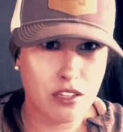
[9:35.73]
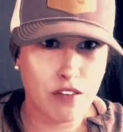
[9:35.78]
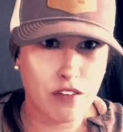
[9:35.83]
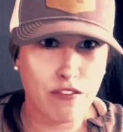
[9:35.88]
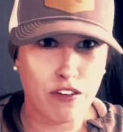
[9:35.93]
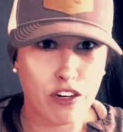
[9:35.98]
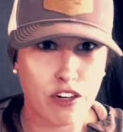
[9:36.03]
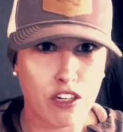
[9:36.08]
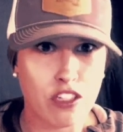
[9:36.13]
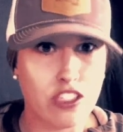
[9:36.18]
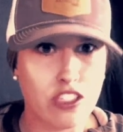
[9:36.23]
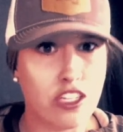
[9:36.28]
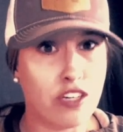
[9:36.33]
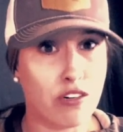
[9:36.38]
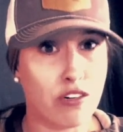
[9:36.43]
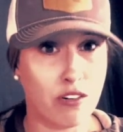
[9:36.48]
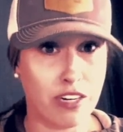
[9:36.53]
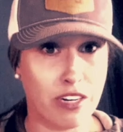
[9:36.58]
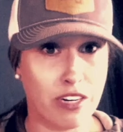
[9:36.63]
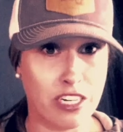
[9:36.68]
for
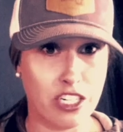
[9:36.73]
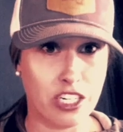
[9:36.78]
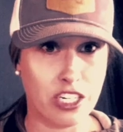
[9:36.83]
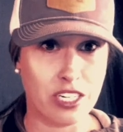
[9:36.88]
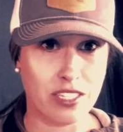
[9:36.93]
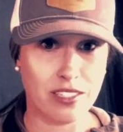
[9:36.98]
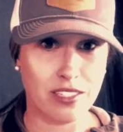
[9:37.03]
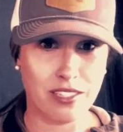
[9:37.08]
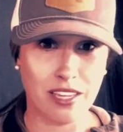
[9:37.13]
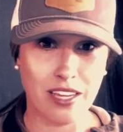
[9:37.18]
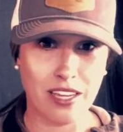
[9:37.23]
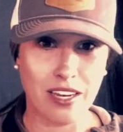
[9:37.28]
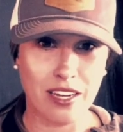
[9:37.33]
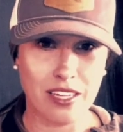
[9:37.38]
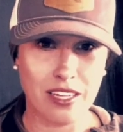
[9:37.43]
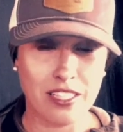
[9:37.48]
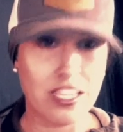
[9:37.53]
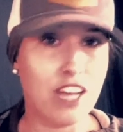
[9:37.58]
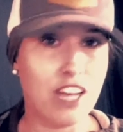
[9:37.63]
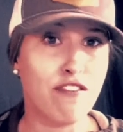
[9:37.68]
generations, and it's
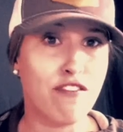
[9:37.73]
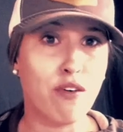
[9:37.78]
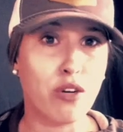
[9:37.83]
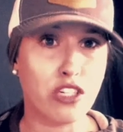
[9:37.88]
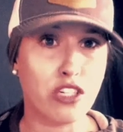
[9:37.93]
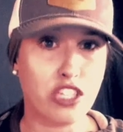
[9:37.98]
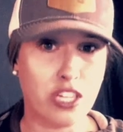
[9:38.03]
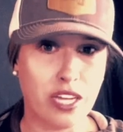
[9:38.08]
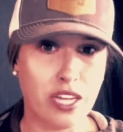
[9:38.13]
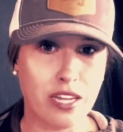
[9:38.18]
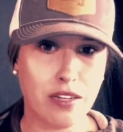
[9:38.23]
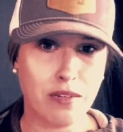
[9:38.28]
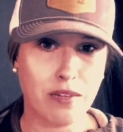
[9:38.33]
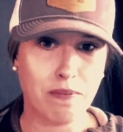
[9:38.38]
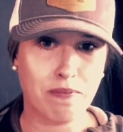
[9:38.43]
unfortunate.